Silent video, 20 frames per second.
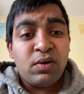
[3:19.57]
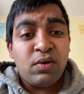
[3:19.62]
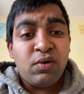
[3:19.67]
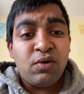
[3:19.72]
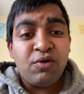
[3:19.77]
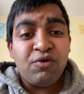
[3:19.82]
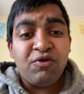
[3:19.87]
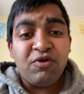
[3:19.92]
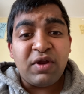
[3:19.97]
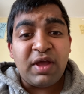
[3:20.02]

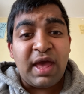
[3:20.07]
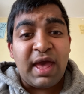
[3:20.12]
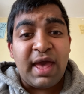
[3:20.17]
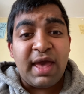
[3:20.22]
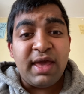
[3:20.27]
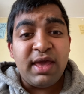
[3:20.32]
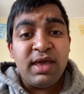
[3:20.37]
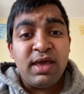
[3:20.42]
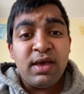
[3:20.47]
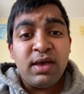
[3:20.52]
hundred
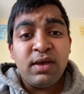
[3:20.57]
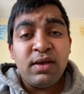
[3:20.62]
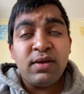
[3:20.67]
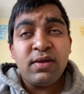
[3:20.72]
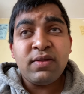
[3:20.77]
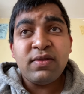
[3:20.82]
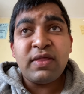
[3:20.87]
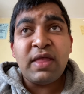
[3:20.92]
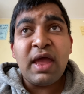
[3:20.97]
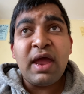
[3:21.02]
K
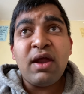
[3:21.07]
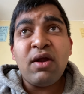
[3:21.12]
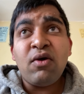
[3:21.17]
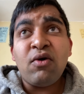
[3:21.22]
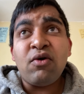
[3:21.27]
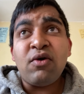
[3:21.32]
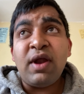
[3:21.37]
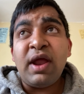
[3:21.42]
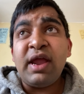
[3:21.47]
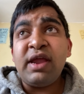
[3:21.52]
there
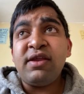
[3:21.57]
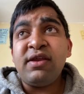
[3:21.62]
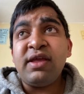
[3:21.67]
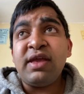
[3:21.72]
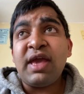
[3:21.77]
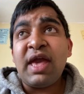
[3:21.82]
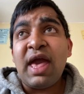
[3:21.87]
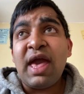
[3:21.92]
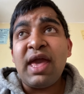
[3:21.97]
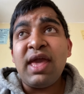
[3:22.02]
or eighty
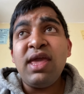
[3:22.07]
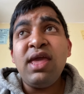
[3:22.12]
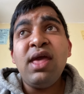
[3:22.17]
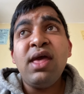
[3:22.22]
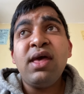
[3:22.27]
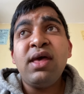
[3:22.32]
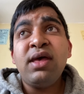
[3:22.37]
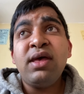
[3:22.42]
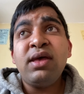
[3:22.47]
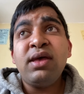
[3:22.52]
K
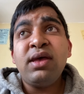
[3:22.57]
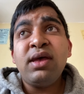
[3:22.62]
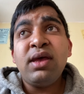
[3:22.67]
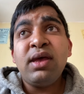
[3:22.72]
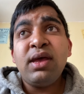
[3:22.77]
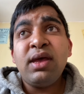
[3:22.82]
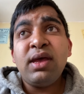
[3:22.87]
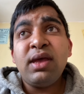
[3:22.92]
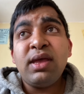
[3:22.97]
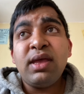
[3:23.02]

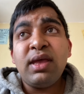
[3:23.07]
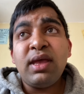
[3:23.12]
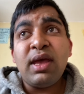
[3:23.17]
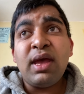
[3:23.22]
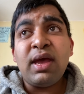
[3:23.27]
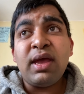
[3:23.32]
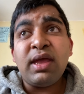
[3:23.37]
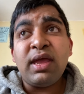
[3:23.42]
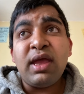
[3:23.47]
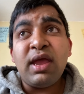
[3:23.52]

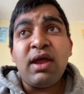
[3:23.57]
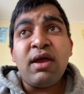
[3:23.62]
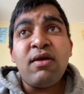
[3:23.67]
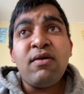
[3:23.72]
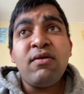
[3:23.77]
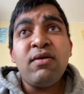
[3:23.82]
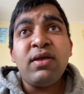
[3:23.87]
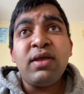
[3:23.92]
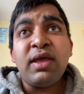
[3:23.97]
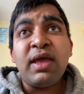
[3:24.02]
a
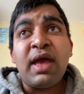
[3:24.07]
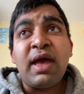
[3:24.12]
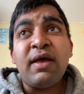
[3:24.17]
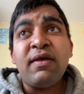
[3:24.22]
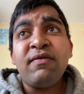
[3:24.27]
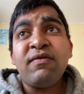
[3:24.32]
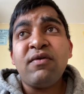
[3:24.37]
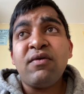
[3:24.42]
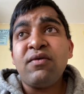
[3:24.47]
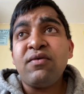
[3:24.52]
year. Yeah,
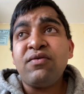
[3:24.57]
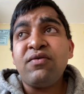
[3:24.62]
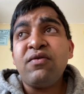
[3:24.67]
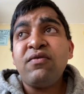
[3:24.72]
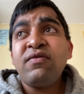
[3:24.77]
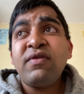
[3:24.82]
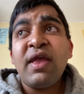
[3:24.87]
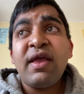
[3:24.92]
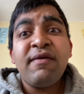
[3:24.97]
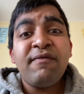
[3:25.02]
so just
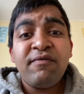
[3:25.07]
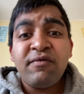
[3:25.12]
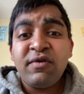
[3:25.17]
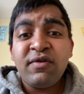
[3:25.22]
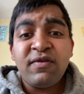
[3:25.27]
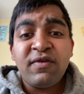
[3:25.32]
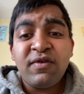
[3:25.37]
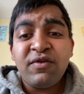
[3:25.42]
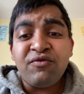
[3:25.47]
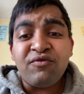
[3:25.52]
say for
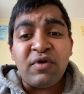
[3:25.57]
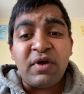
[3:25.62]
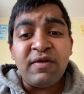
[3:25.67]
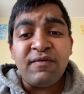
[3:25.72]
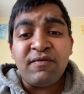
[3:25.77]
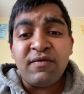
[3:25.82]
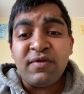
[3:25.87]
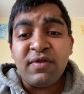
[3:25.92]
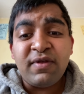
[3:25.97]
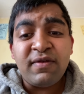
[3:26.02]
instance, right,
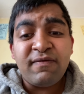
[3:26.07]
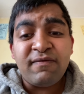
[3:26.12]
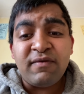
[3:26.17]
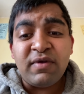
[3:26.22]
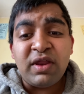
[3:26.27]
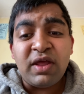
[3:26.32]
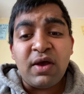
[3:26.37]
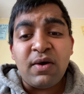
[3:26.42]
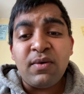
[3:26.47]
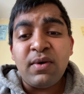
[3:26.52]
for this
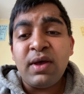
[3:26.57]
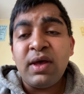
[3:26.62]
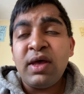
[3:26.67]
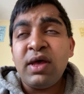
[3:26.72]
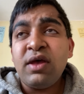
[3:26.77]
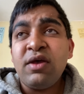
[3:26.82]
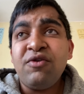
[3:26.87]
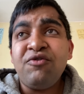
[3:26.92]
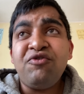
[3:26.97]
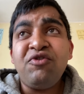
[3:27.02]
video,
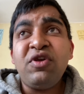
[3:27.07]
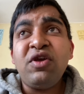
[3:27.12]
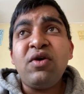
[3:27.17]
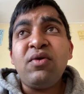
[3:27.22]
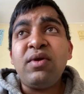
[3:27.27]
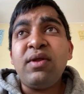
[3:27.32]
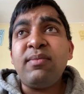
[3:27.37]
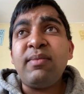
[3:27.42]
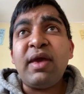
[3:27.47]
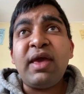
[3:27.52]
she
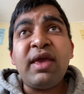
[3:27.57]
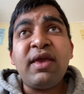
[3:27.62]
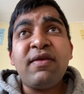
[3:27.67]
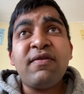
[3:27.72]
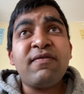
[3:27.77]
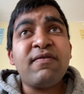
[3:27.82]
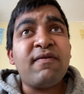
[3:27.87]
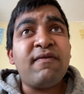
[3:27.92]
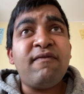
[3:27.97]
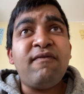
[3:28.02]
only
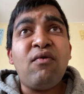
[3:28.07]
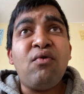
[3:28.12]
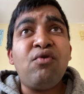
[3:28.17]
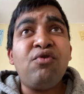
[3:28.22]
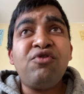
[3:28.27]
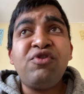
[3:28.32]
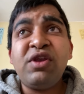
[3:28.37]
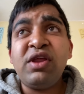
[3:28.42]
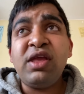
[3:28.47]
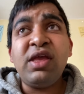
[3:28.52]
makes
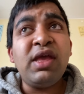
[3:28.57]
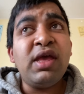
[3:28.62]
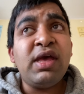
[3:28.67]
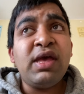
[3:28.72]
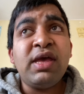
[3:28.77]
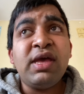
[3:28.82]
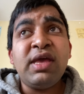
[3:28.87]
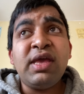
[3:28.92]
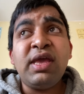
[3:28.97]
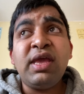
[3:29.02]
forty
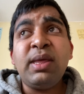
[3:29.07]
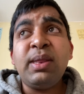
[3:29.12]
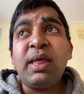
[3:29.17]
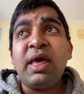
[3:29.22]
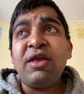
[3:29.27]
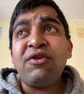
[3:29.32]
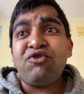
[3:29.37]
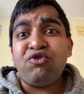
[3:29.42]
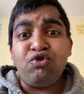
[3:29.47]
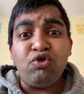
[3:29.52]
he
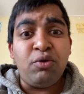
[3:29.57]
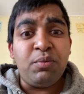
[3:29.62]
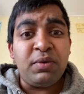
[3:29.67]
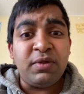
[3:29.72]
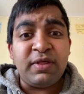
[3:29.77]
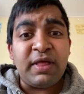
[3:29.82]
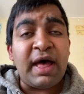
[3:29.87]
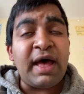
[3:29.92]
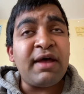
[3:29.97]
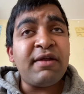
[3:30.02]
makes double
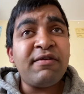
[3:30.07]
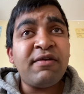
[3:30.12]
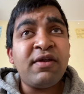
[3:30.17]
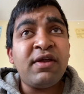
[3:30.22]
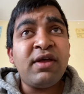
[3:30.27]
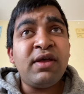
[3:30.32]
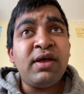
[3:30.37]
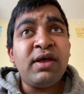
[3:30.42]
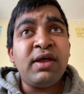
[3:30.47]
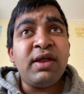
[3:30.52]
that
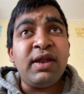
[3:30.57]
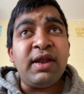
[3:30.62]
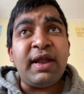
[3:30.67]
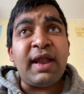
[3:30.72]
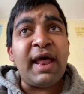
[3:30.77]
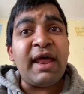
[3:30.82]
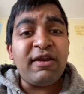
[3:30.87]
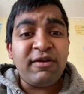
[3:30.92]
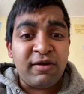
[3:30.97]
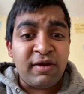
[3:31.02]

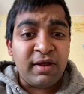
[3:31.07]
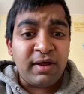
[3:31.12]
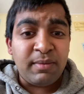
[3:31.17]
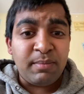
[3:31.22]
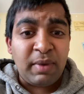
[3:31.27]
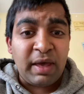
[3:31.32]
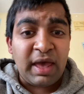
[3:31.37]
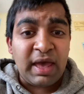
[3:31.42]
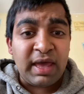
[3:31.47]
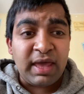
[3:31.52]
net
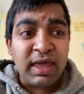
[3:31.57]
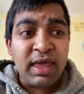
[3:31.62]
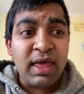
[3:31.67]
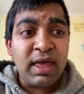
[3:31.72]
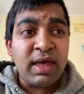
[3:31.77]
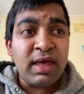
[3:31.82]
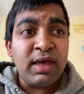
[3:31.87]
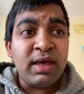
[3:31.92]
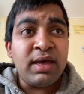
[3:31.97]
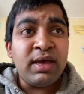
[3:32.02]
pay
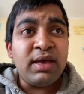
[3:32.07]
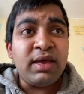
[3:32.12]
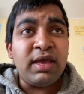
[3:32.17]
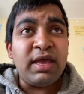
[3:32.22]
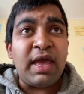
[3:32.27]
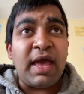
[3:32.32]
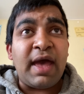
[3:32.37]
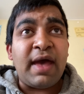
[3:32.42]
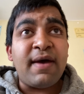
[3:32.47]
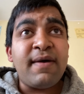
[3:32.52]

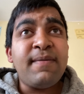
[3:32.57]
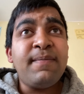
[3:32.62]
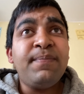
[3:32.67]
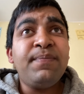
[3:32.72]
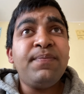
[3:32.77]
yeah